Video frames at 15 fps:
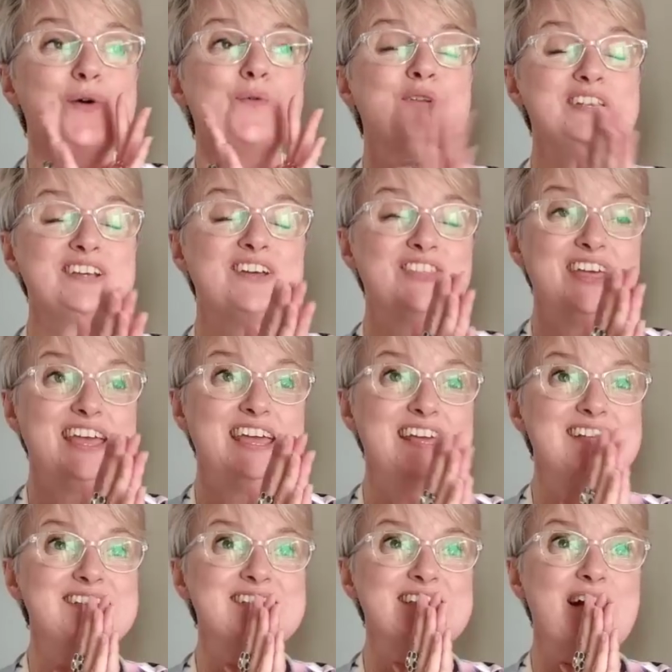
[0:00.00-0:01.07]
which I think
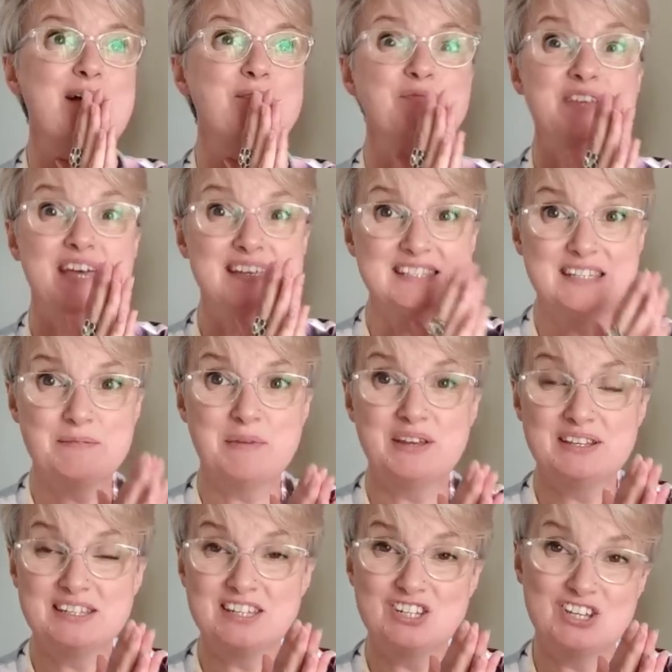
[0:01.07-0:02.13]
is
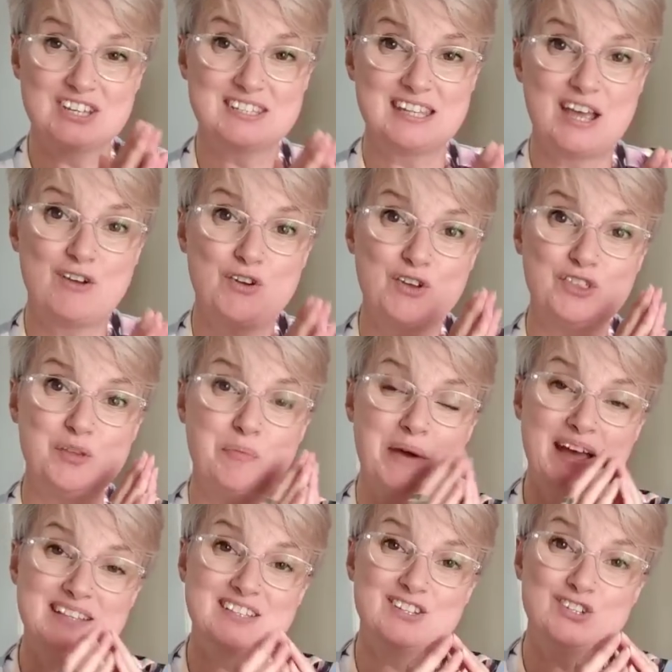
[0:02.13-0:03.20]
testament to just how good the
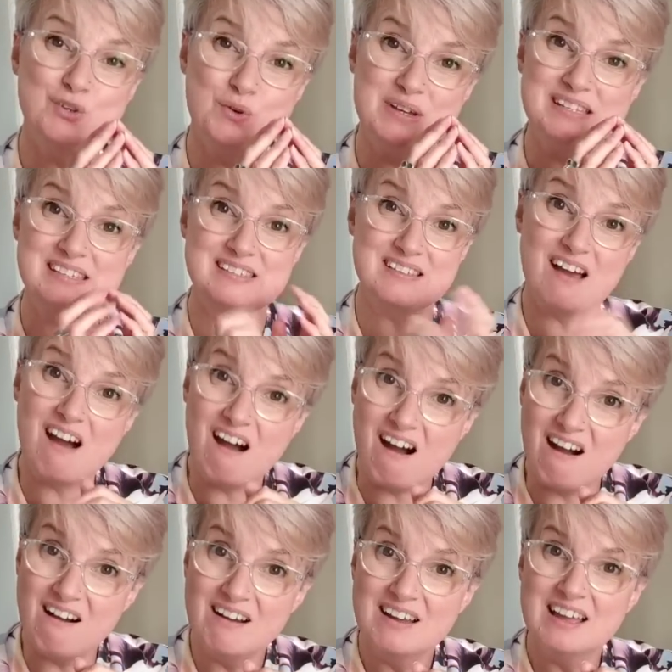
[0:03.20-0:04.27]
pattern choices
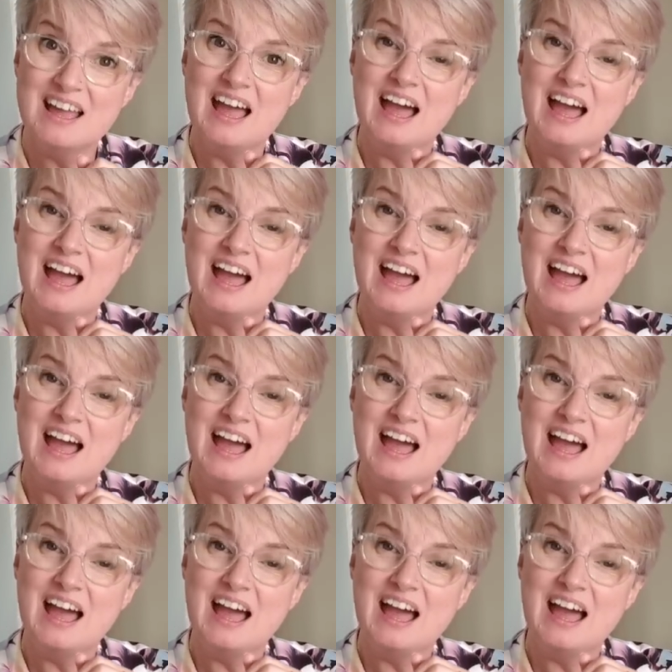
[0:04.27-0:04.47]
are.